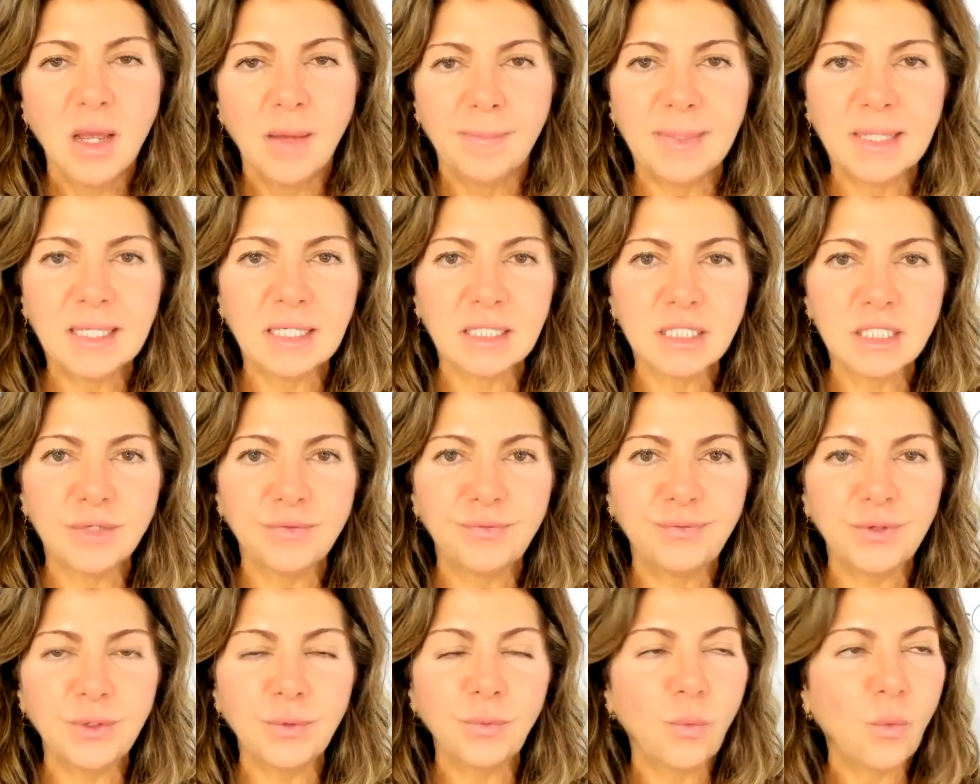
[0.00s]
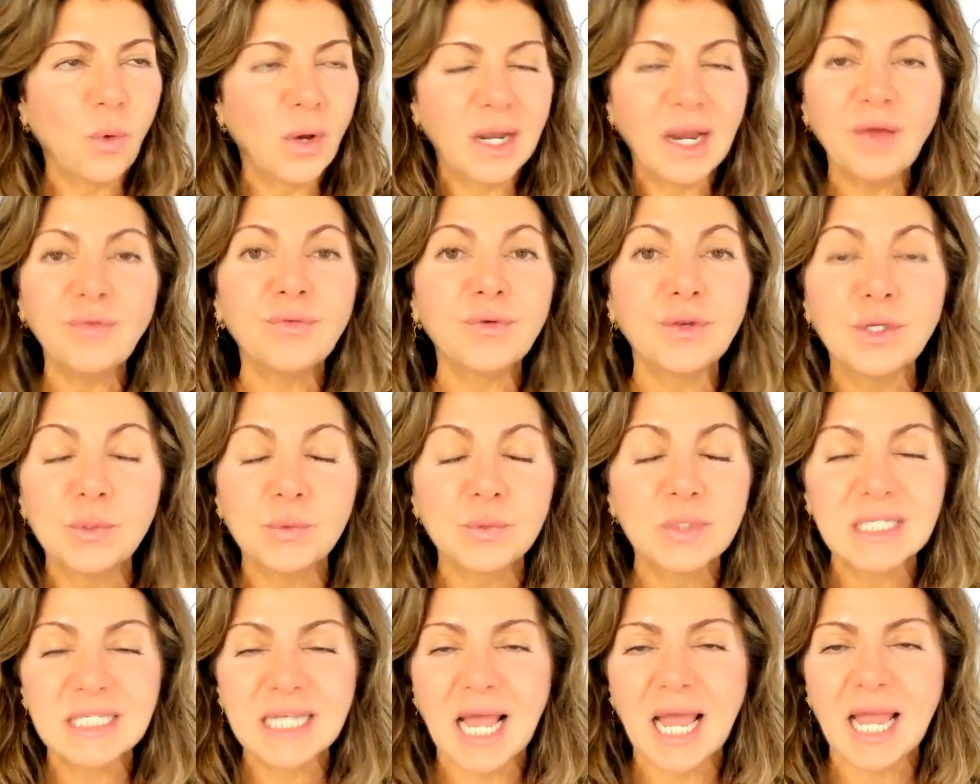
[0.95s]
Because if you, whatever you
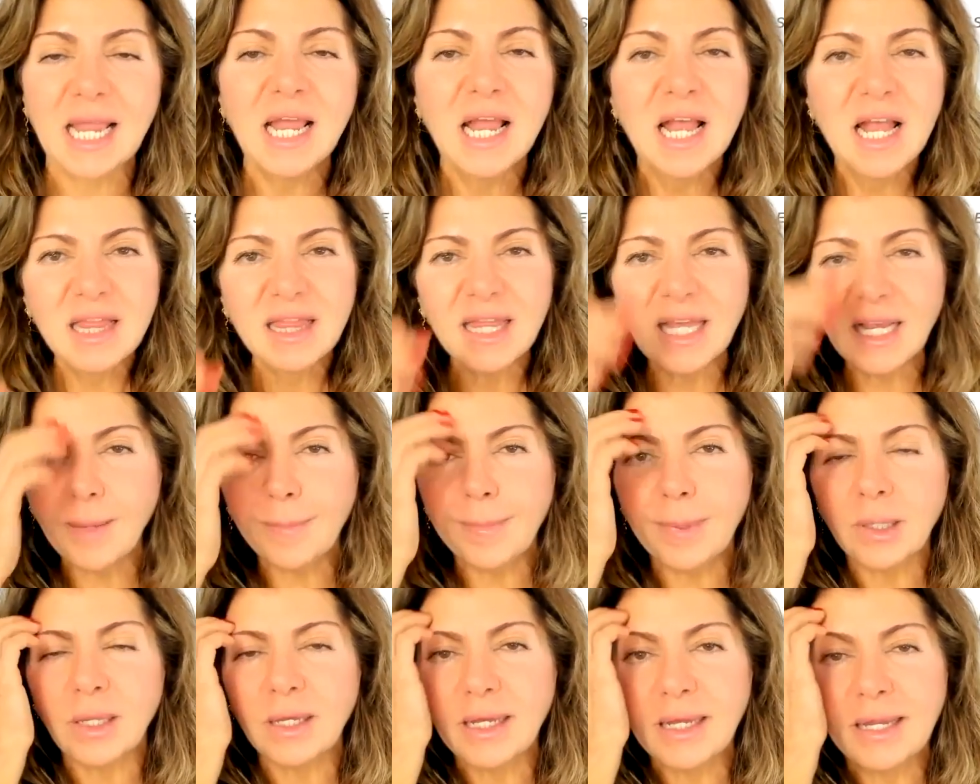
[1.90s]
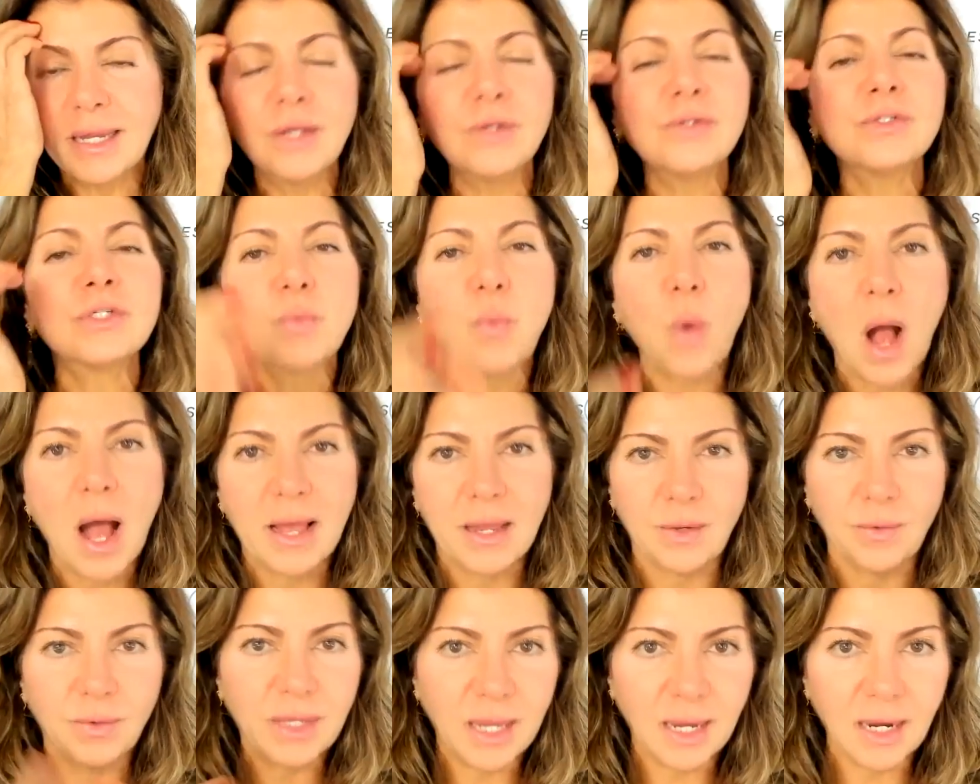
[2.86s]
say, think about it. Here's why,
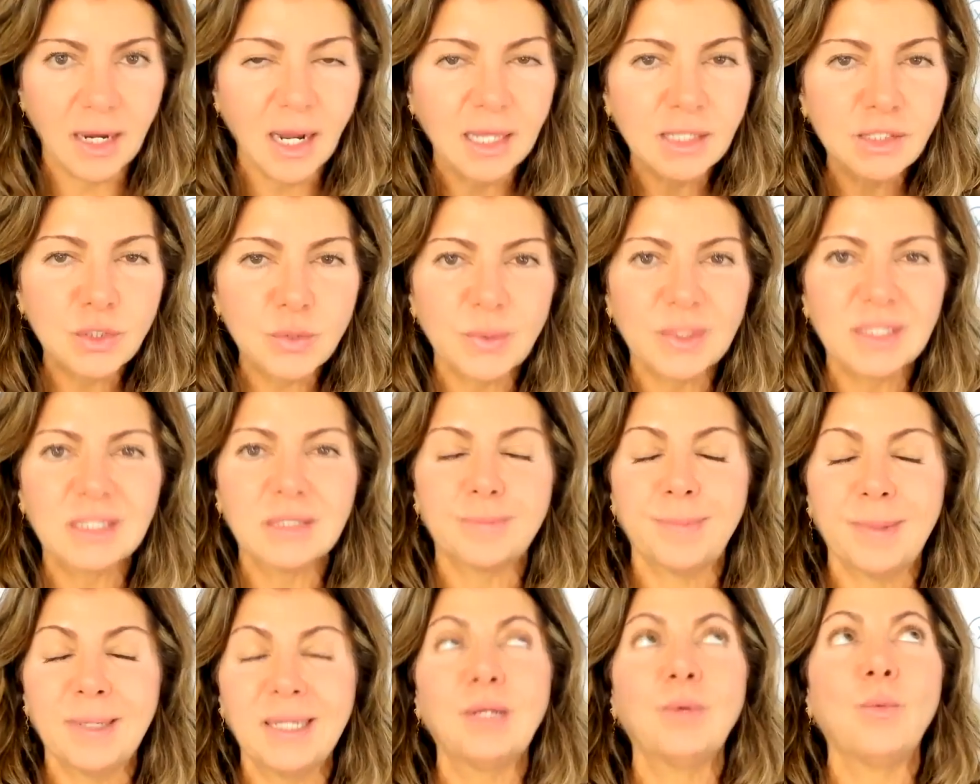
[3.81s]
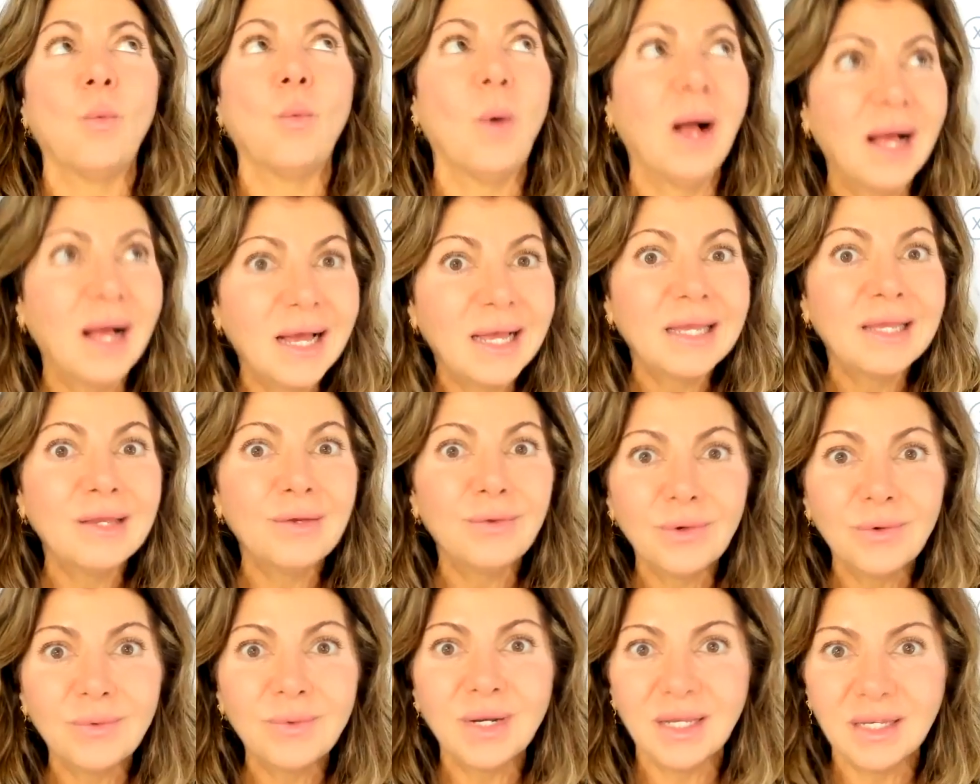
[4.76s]
okay? I like to explain why you
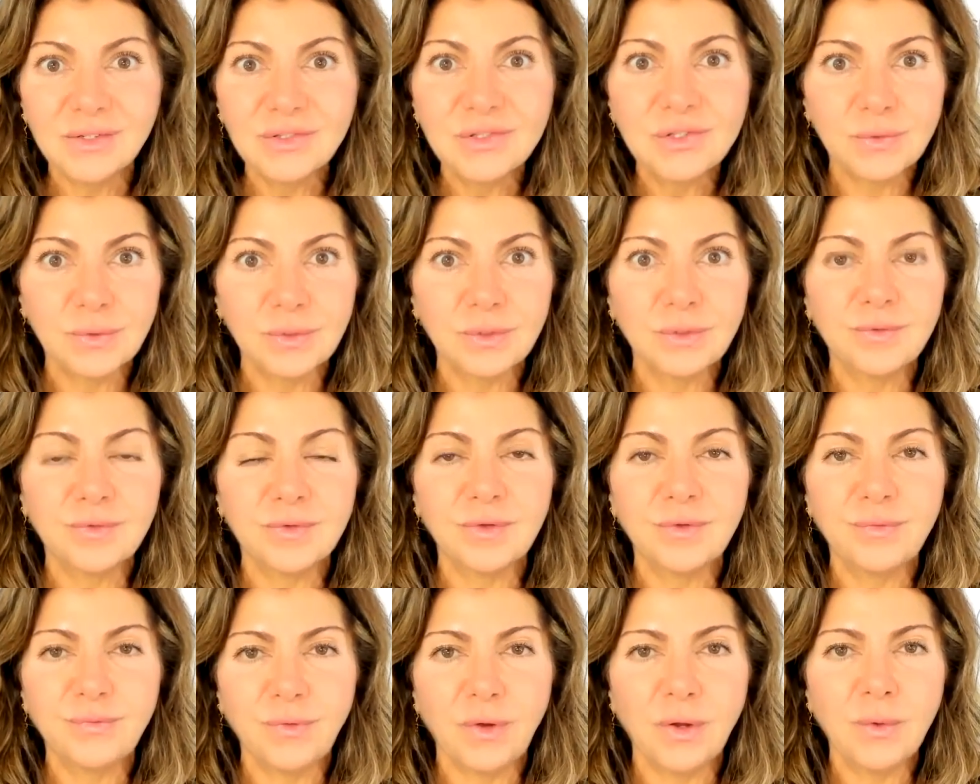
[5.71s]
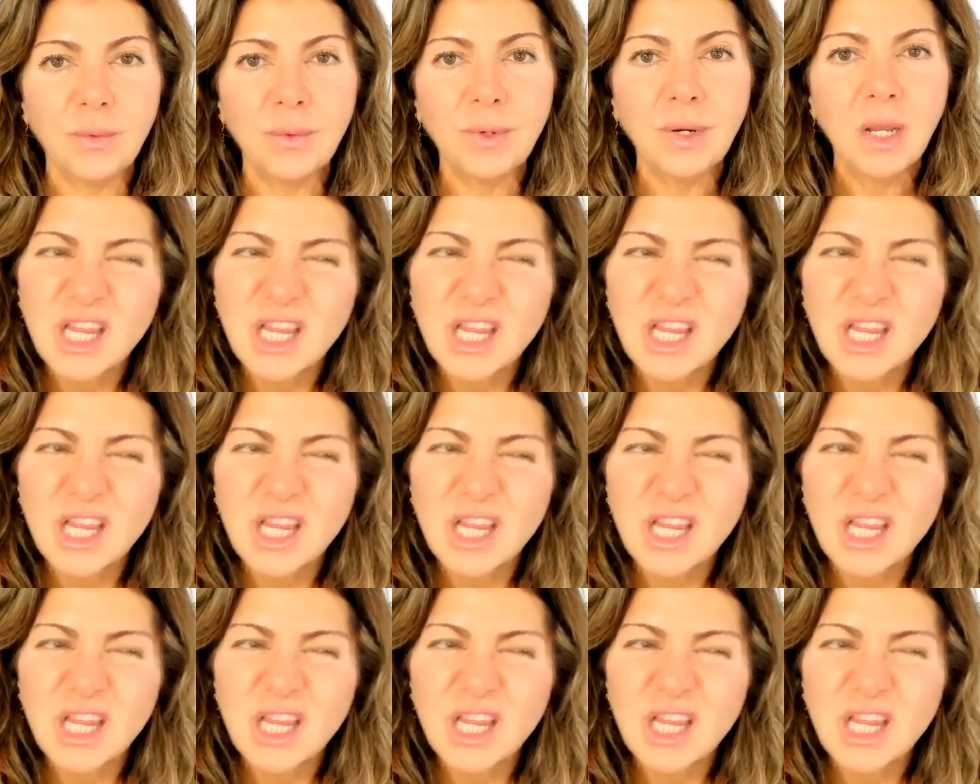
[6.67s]
don't answer it over the phone.